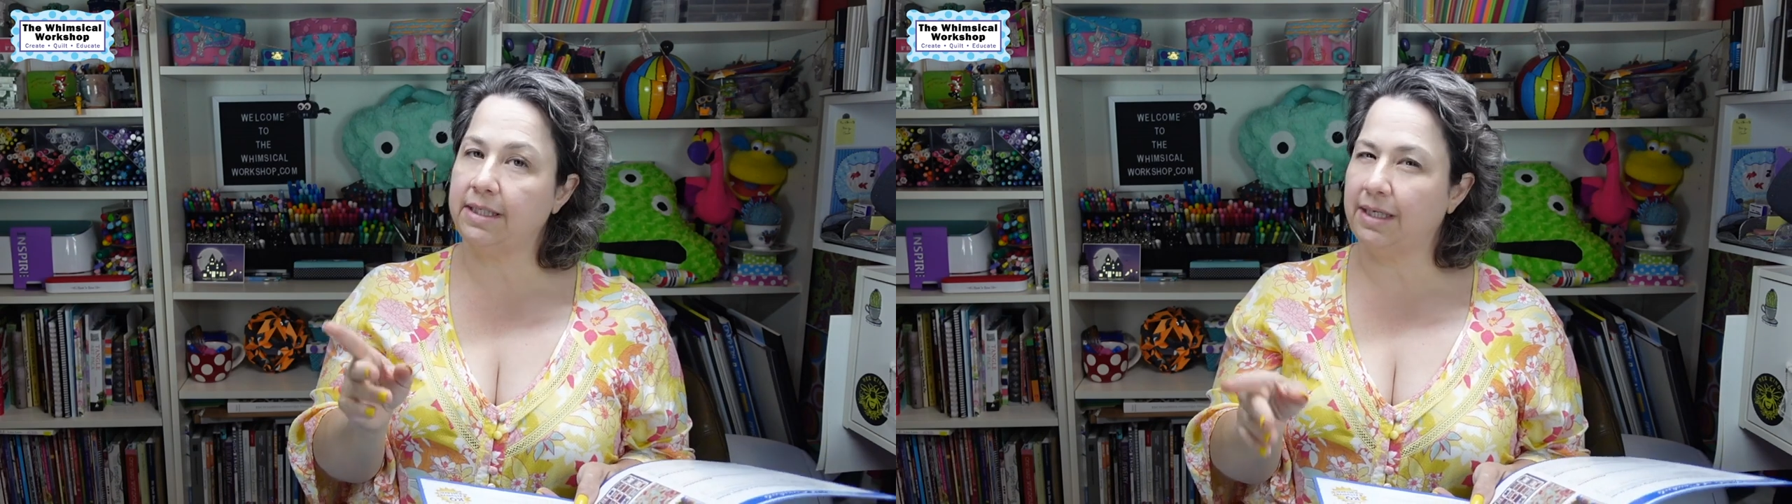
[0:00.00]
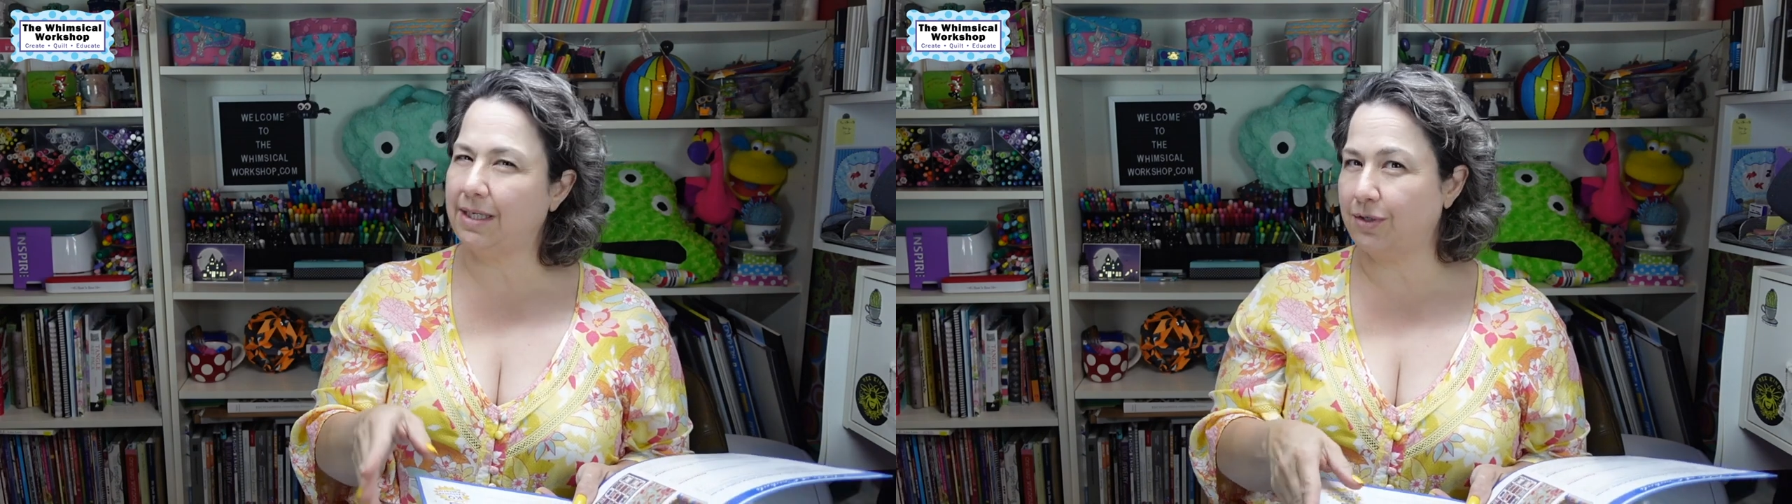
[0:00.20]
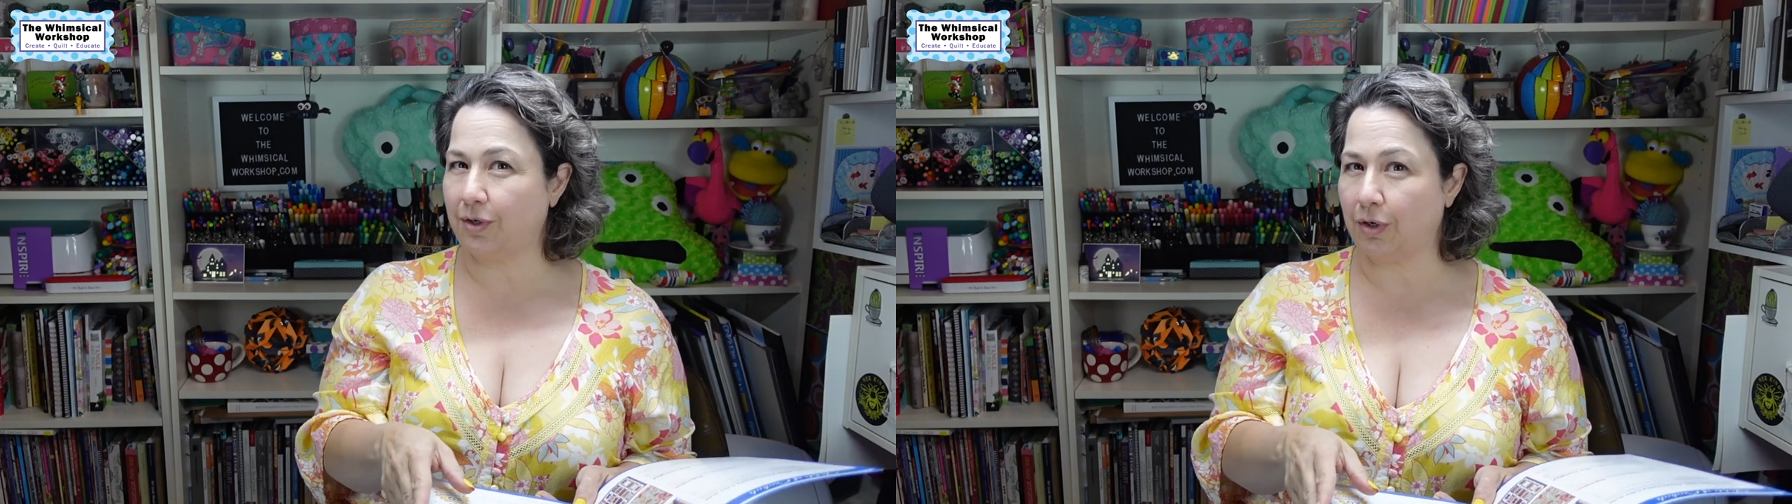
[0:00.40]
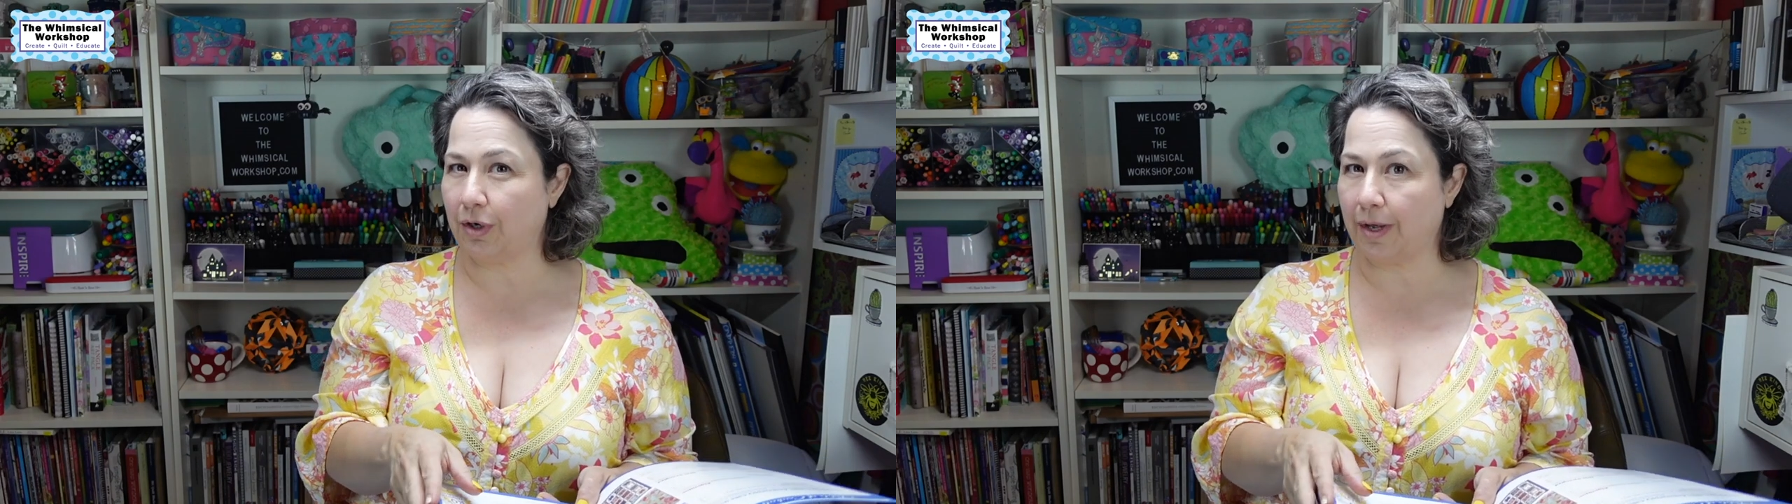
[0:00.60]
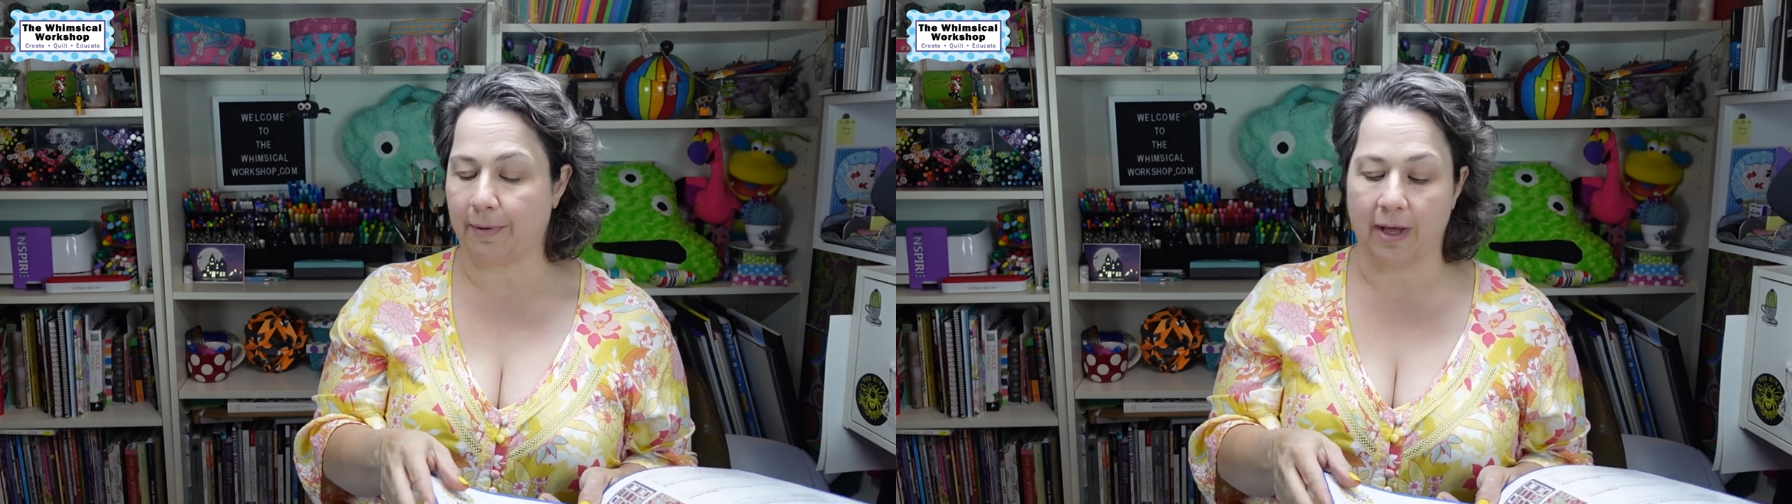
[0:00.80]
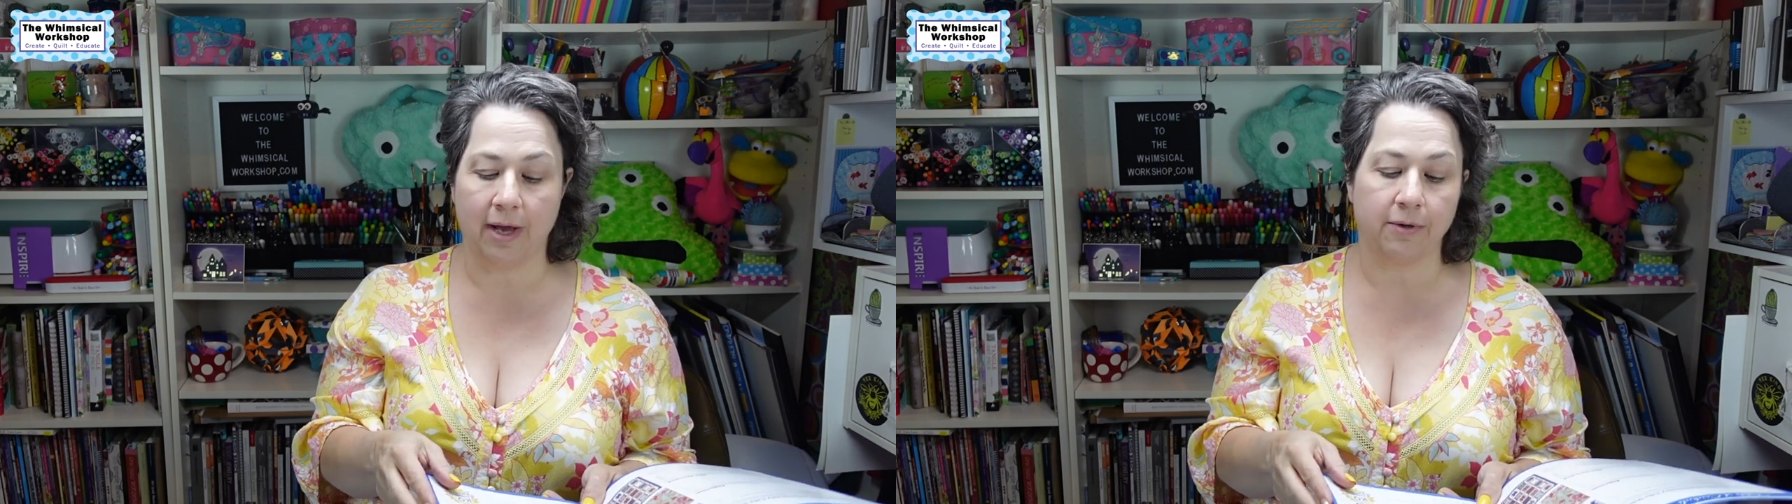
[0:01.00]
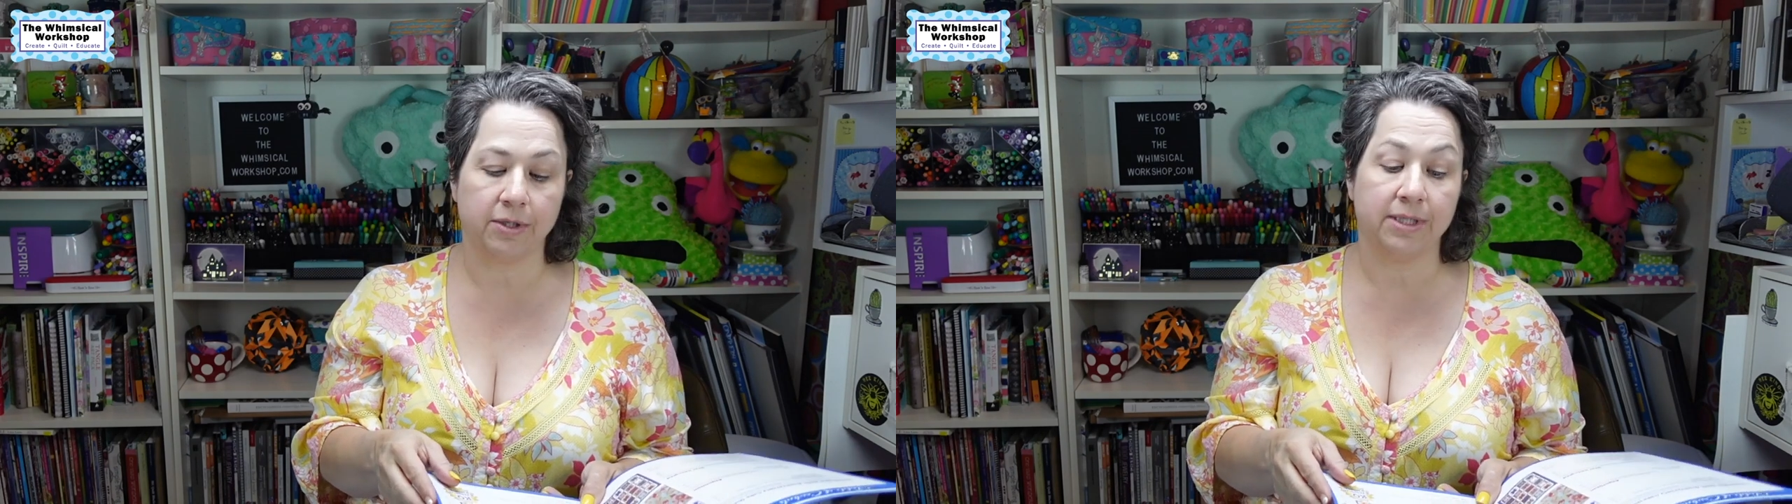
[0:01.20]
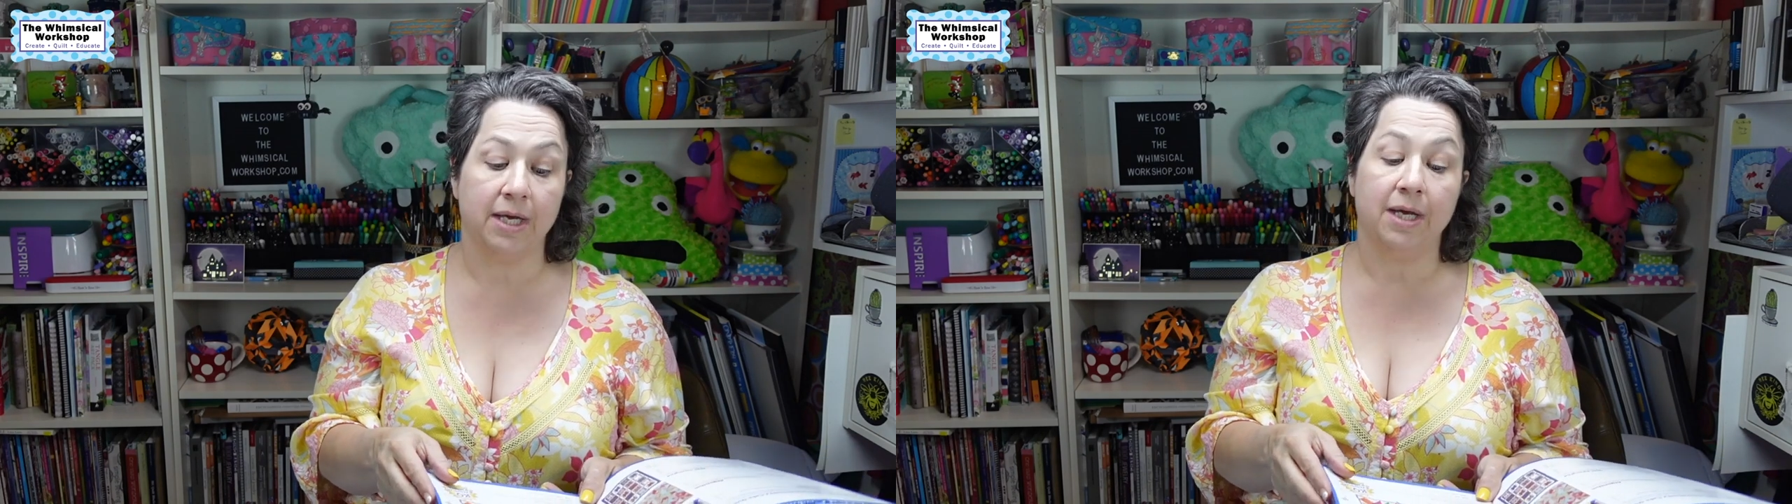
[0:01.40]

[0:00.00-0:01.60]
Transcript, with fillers: and it took her a couple hours.